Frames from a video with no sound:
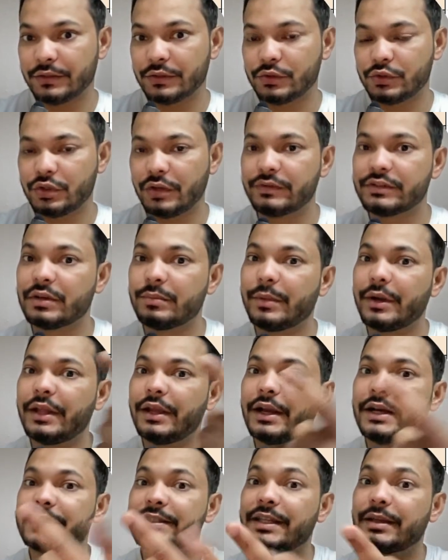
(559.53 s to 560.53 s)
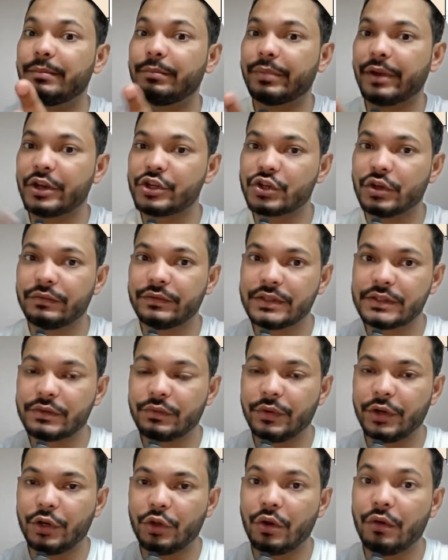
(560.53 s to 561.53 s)
So if somebody gets the impression of this
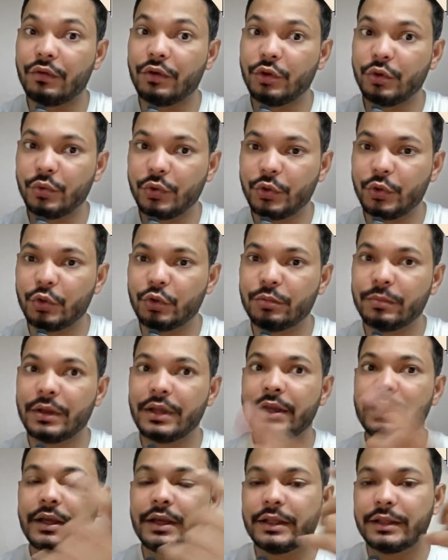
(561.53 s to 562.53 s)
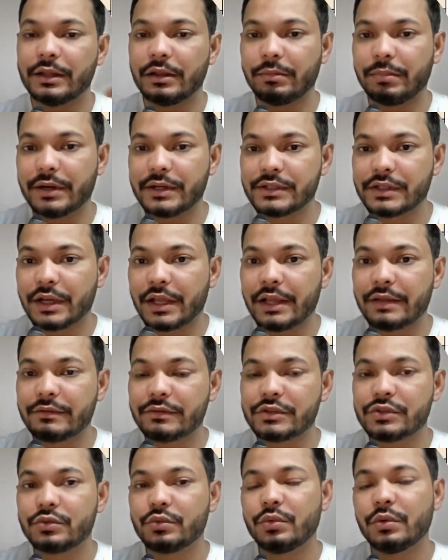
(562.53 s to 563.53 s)
video on YouTube, the person has
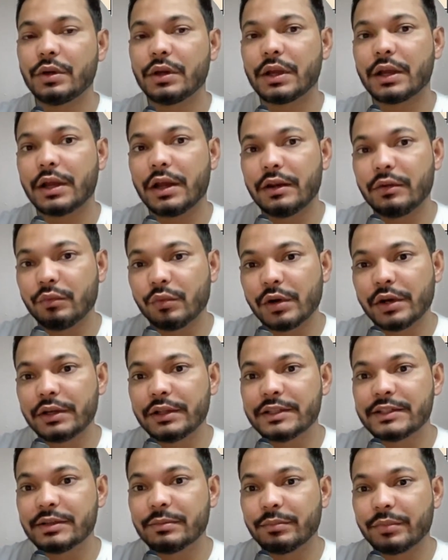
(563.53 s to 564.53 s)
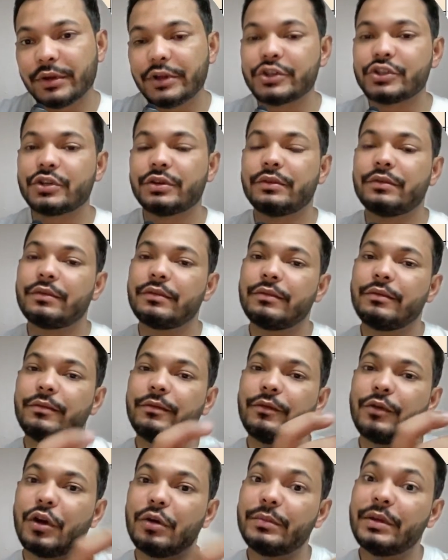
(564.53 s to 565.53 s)
to convert this impression
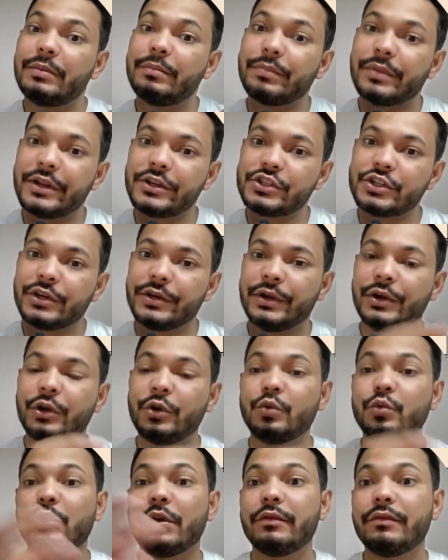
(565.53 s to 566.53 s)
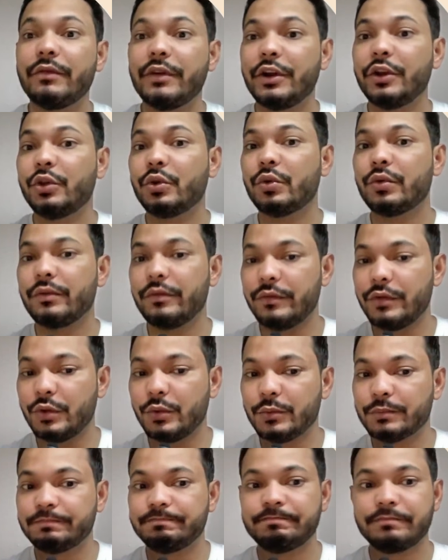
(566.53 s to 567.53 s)
from impression to a video view.